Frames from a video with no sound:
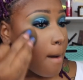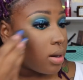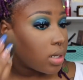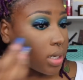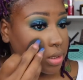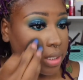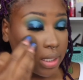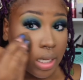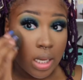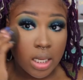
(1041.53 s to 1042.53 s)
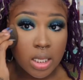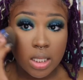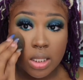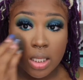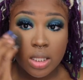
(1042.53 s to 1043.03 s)
because it
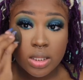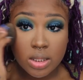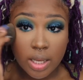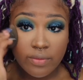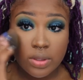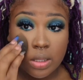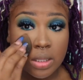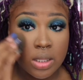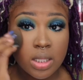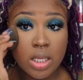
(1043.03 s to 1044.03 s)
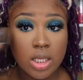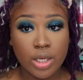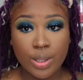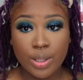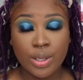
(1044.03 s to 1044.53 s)
can definitely
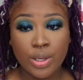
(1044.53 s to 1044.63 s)
look